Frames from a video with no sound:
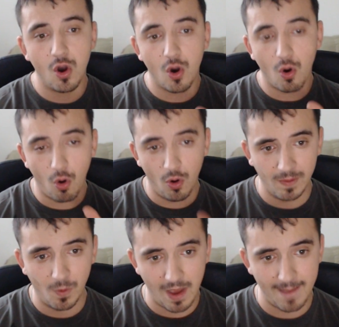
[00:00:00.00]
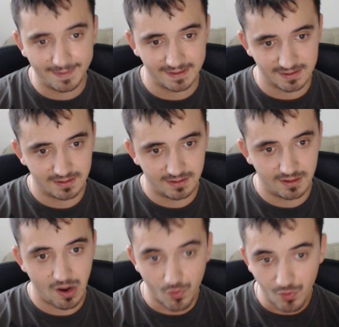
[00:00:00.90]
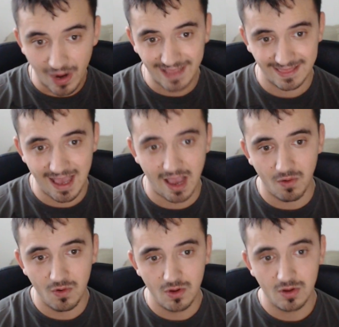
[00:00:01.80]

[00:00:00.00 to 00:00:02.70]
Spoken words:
on the weapons right now.